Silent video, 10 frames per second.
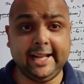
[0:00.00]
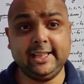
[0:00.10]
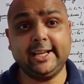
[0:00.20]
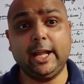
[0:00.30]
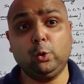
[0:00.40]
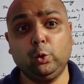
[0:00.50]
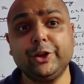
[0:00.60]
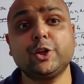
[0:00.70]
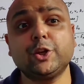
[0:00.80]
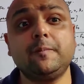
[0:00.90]
and the
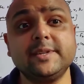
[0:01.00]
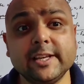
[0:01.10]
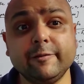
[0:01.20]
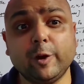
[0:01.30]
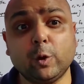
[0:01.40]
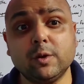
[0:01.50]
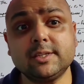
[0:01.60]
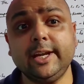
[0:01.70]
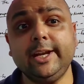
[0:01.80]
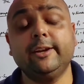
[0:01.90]
calculation of missing
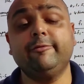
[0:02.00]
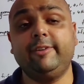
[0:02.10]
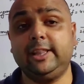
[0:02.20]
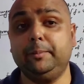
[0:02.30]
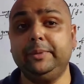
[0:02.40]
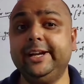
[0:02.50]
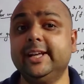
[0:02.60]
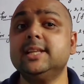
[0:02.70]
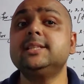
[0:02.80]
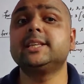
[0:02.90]
frequency when the
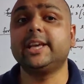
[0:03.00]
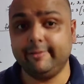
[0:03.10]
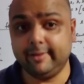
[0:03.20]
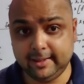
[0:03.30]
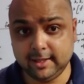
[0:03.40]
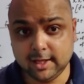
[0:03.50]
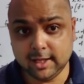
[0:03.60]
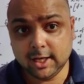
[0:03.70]
median is given.